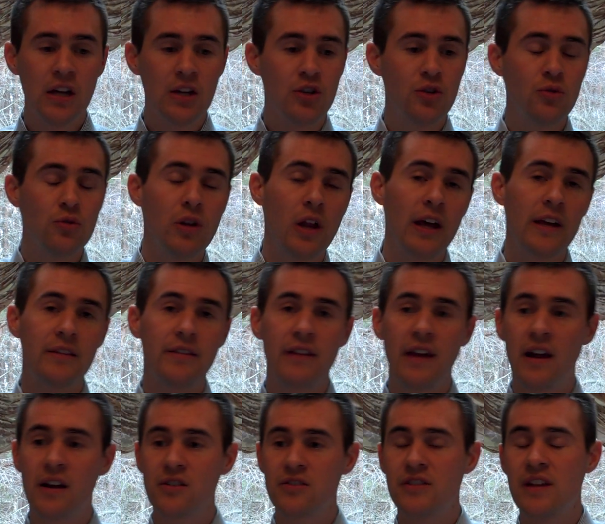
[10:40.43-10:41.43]
You like
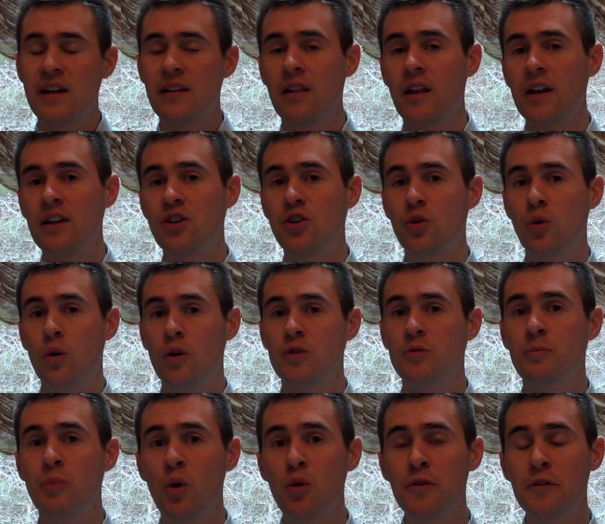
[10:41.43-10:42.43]
theirs. They like yours.
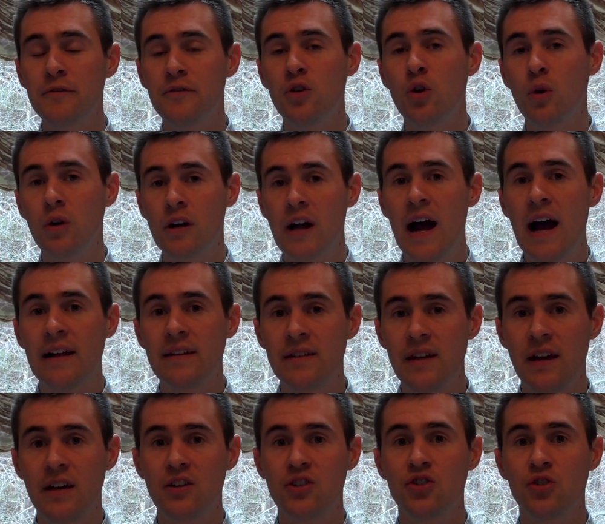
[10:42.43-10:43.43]
Both of your
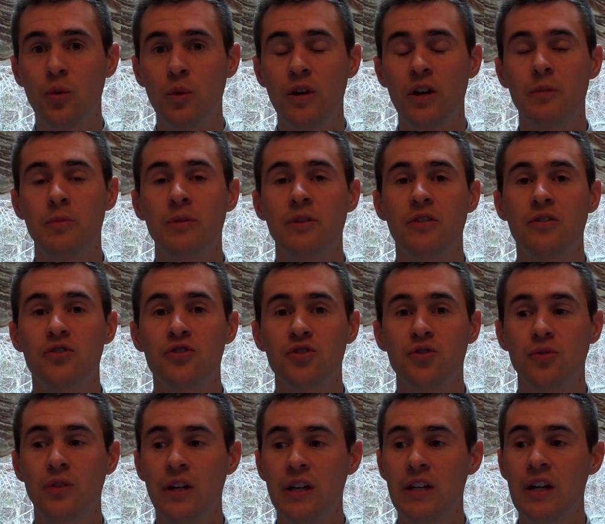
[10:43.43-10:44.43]
content is showing up in their
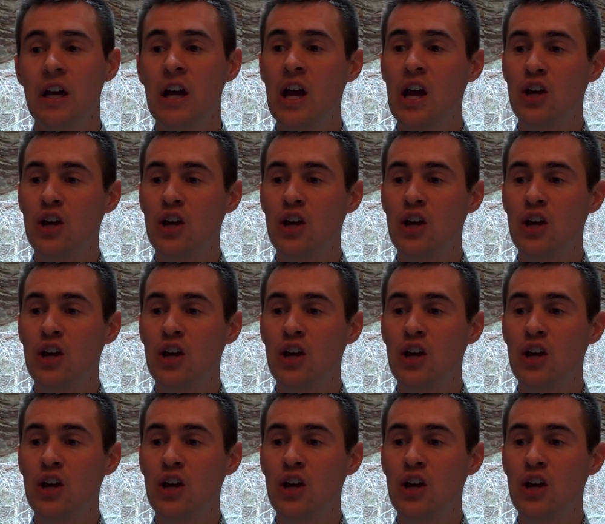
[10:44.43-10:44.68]
screen.